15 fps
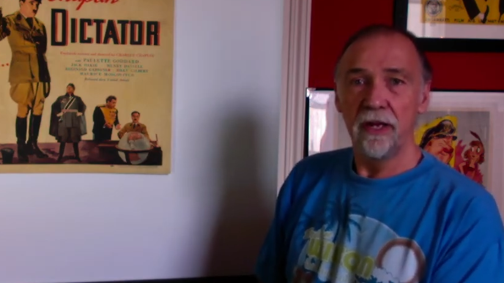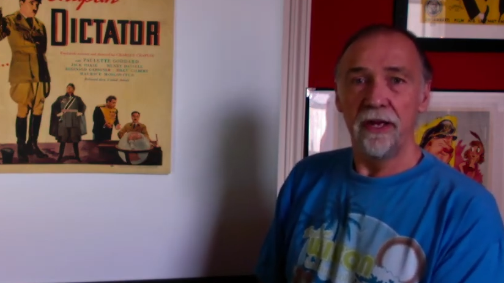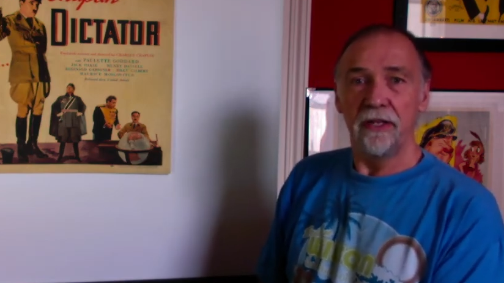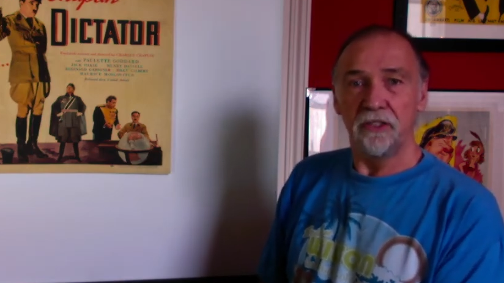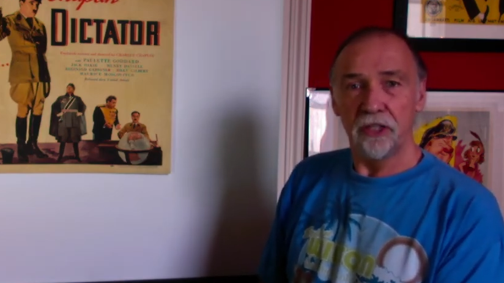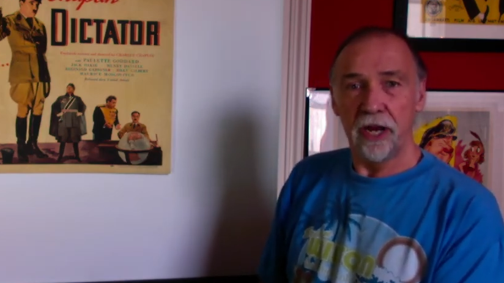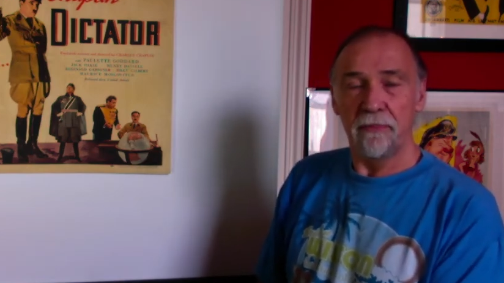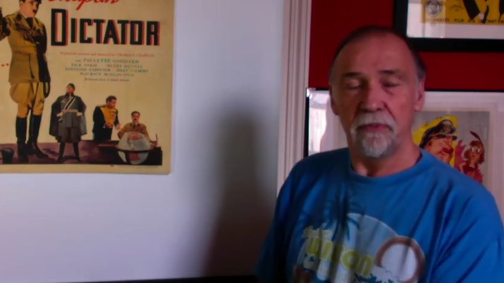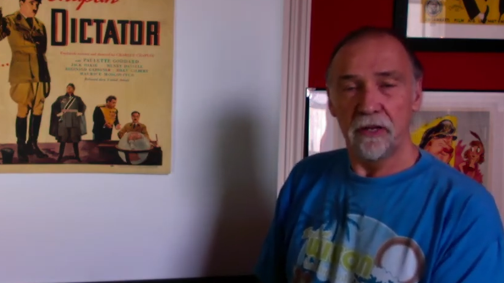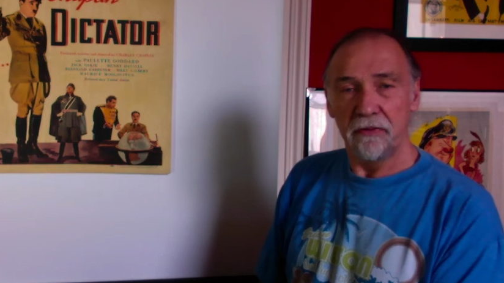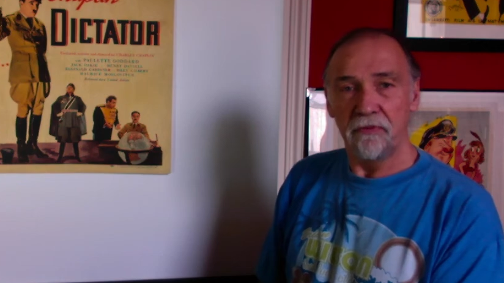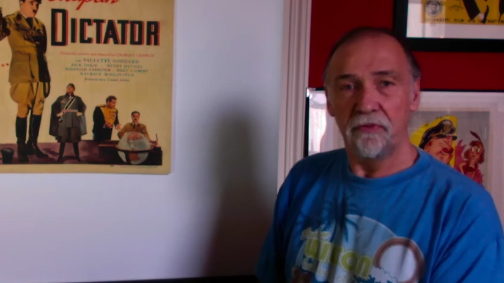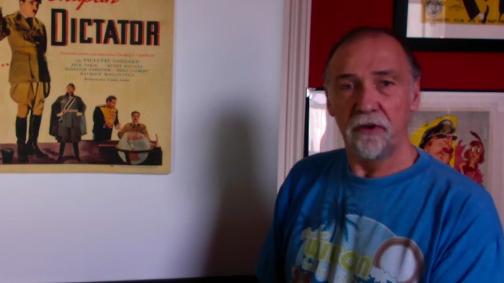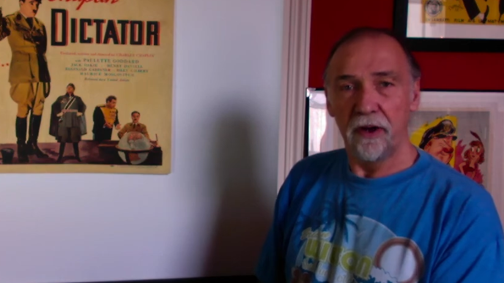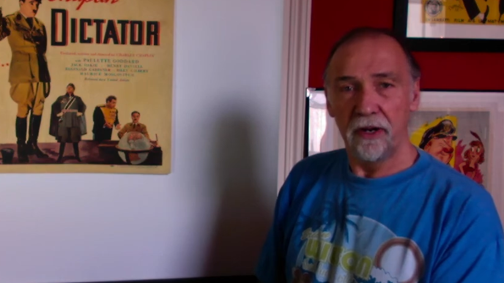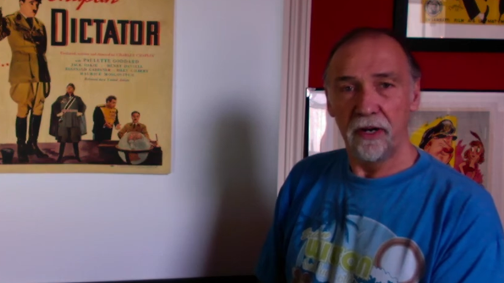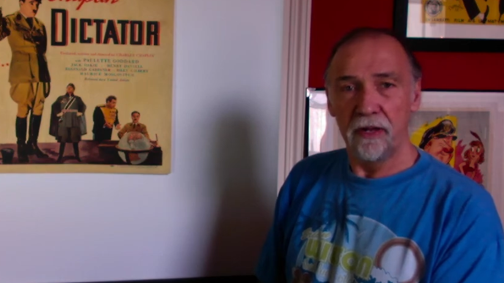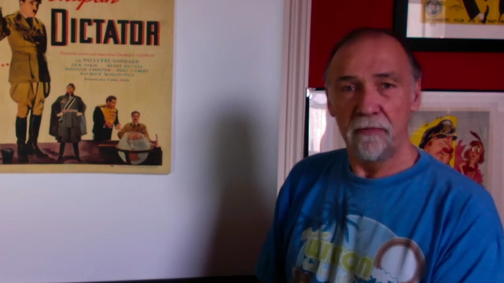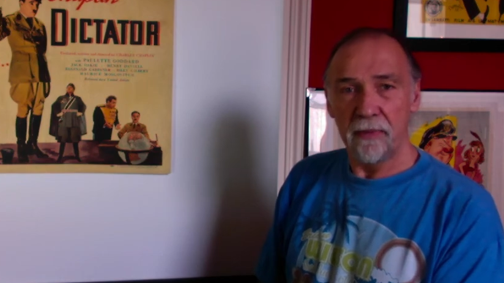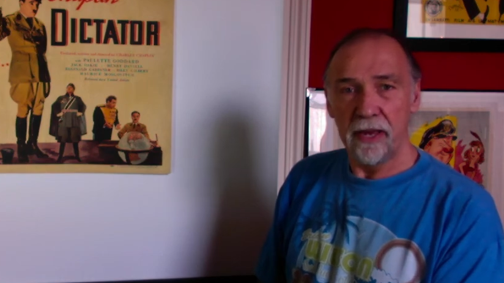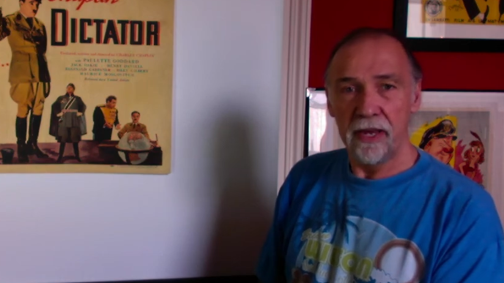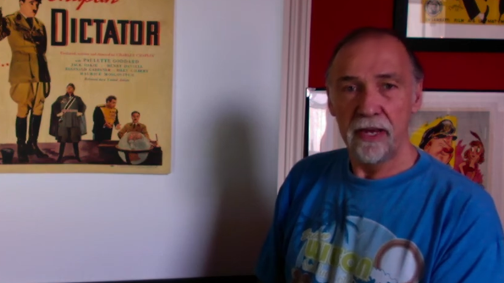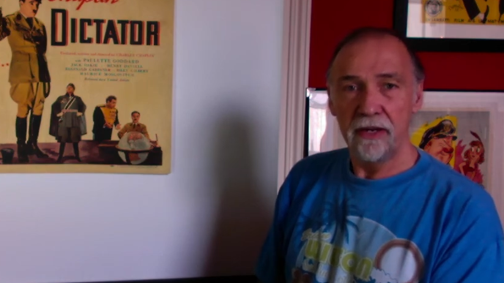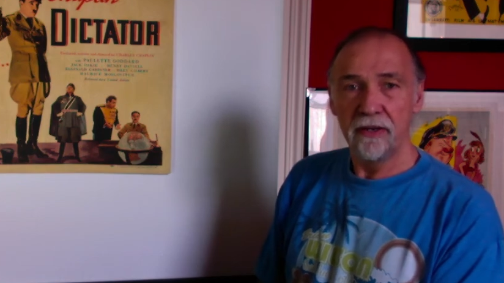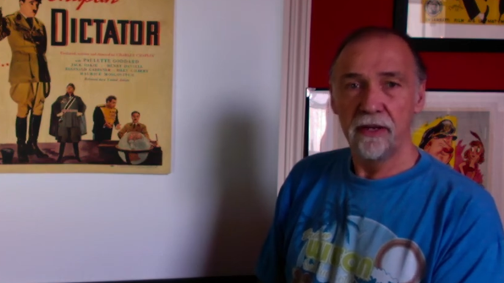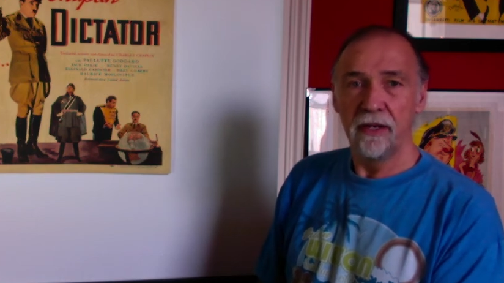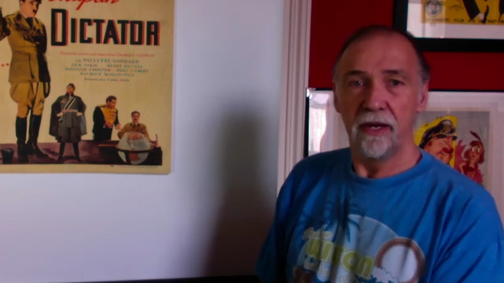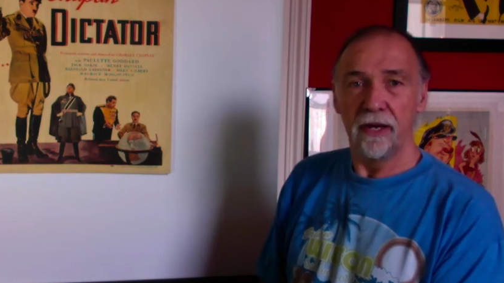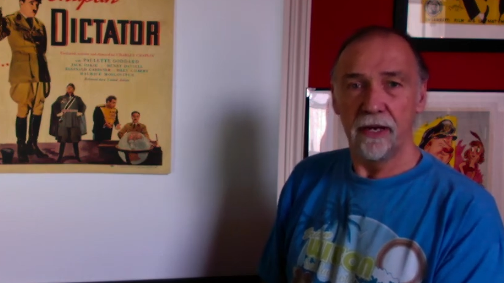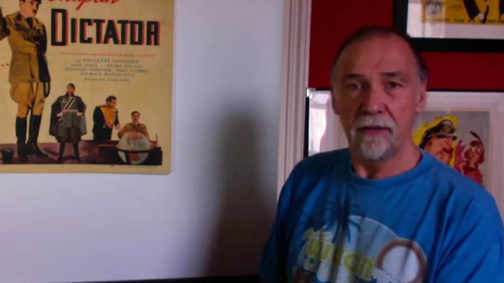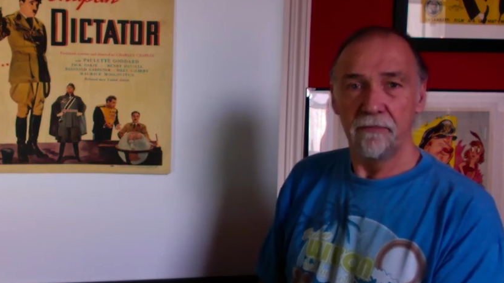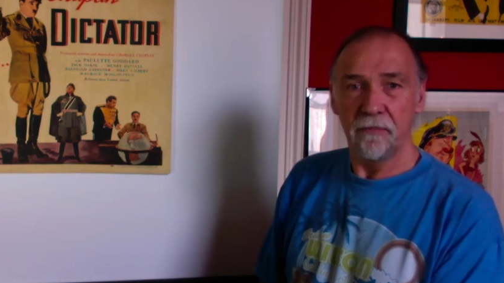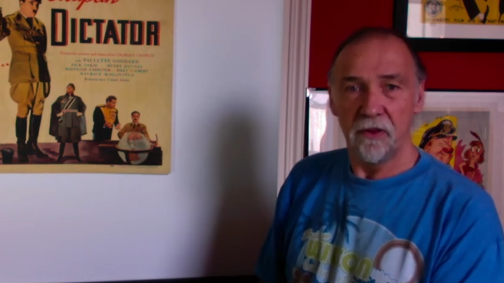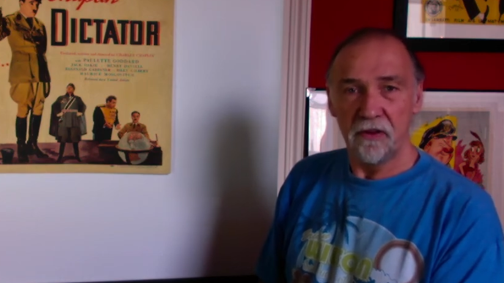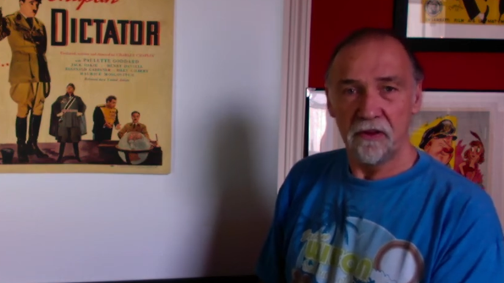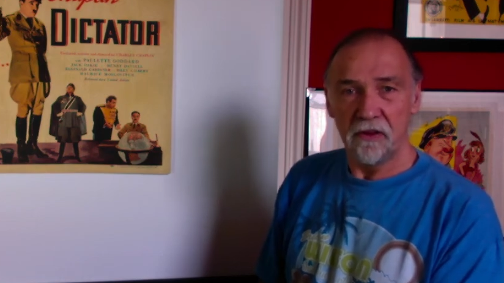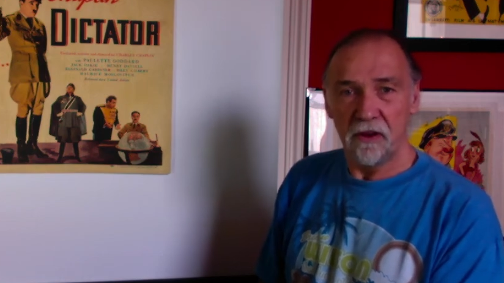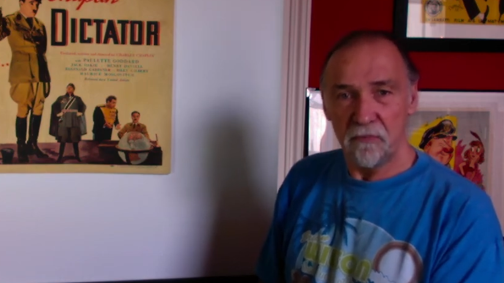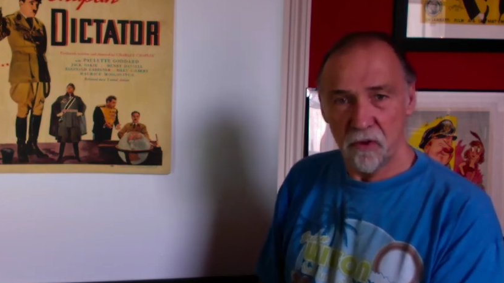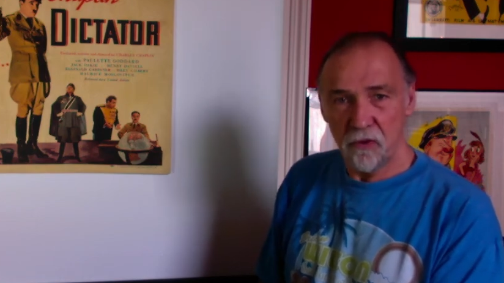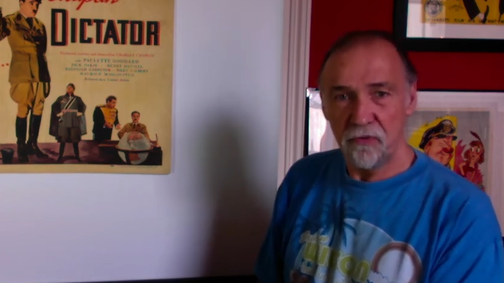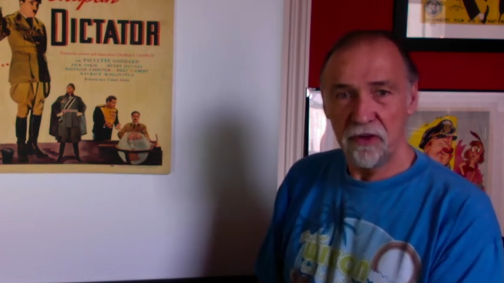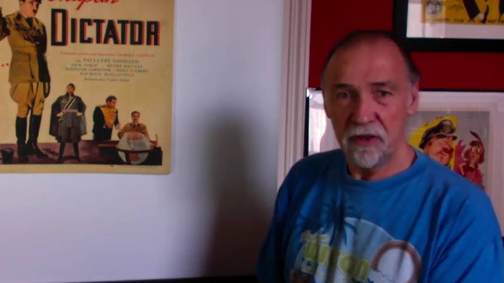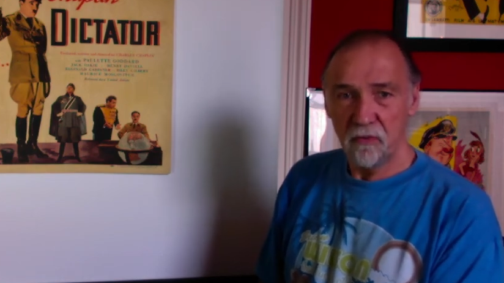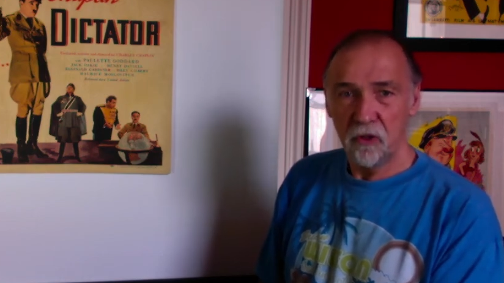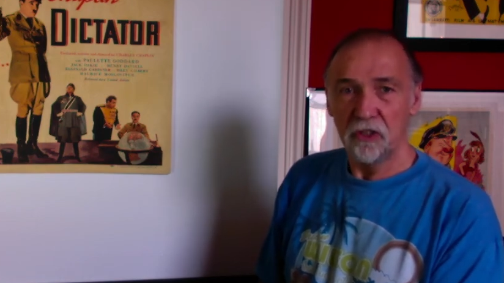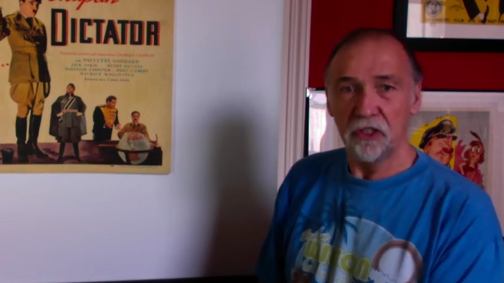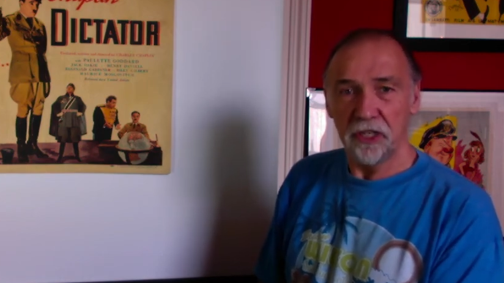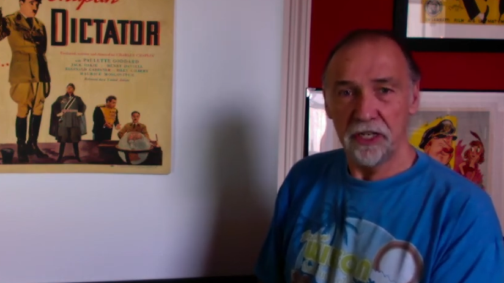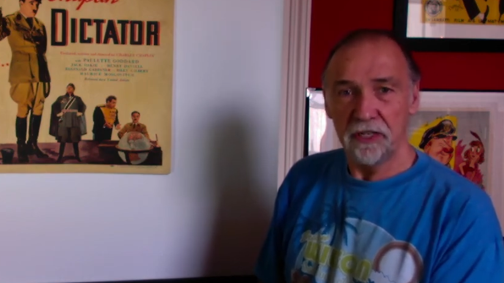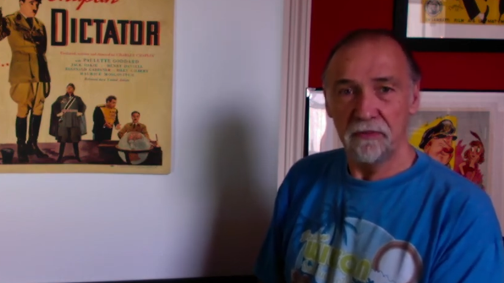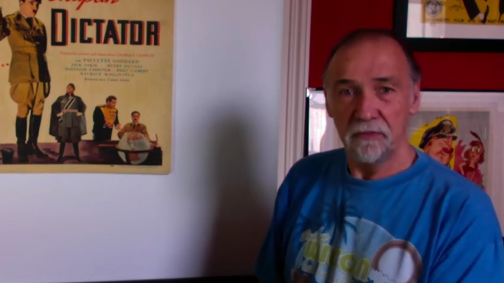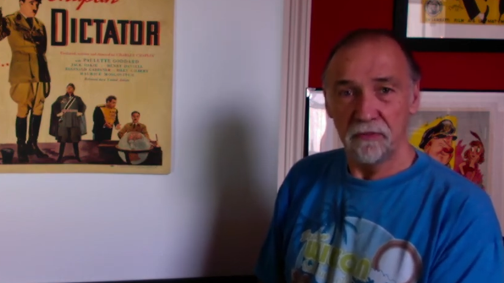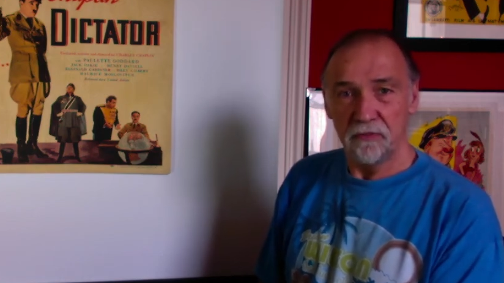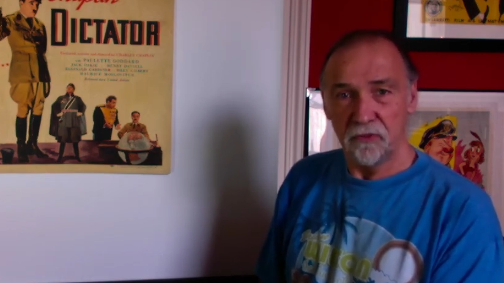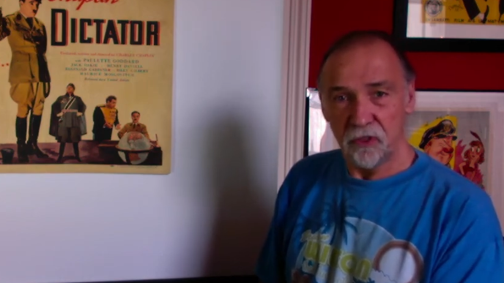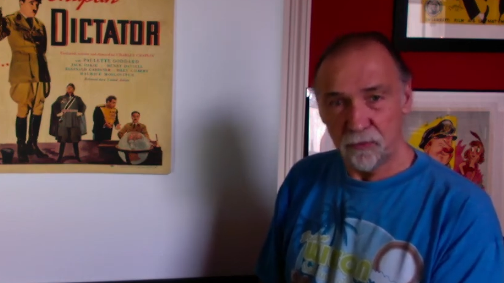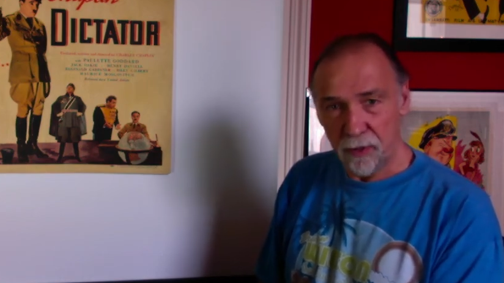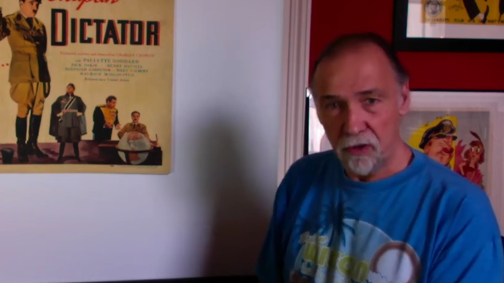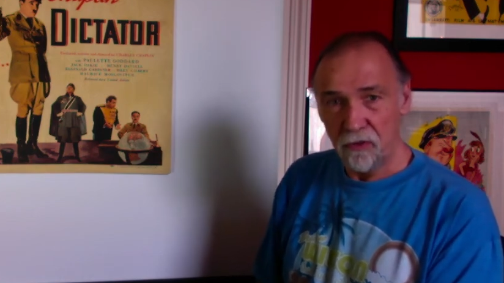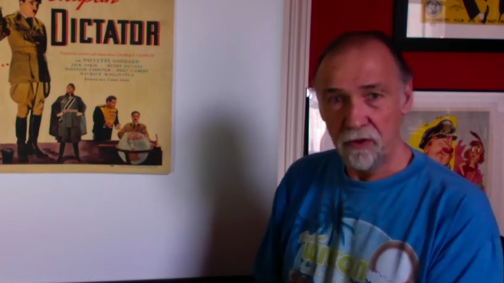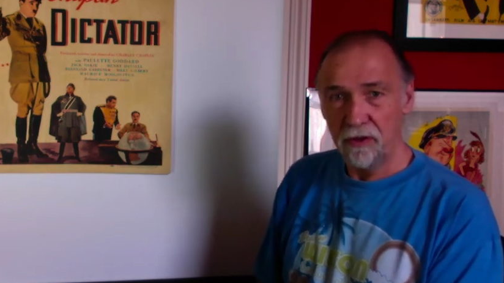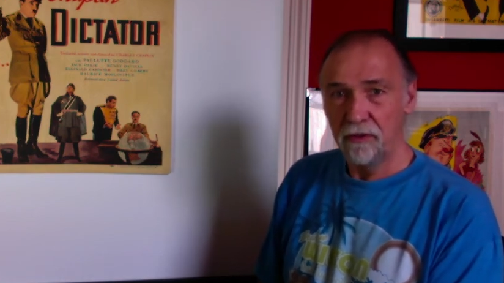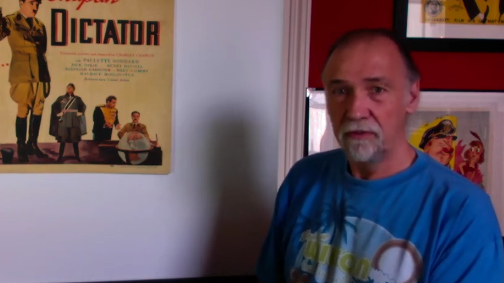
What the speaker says: Chaplin finally made a movie in which he spoke.